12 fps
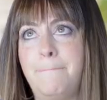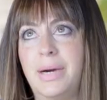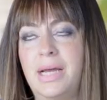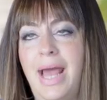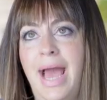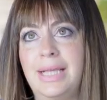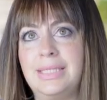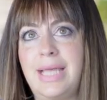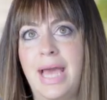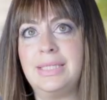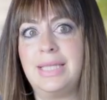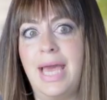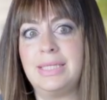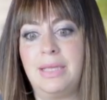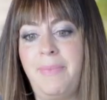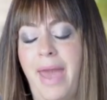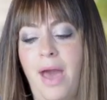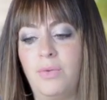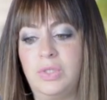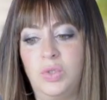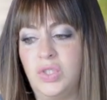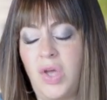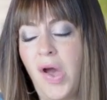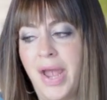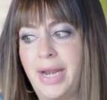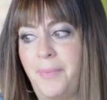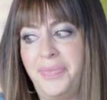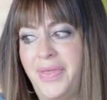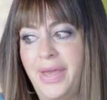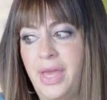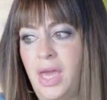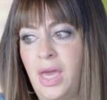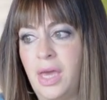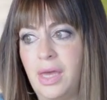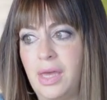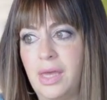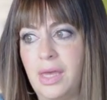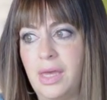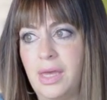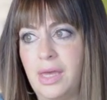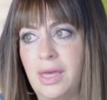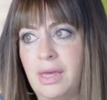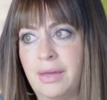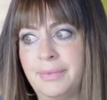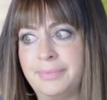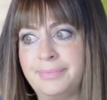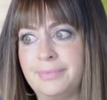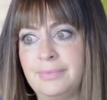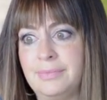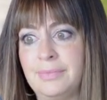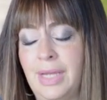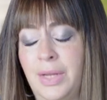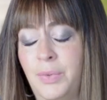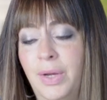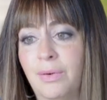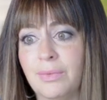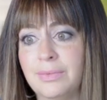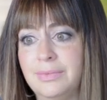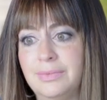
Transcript: But as as as I'm outside, I'm thinking, I don't know.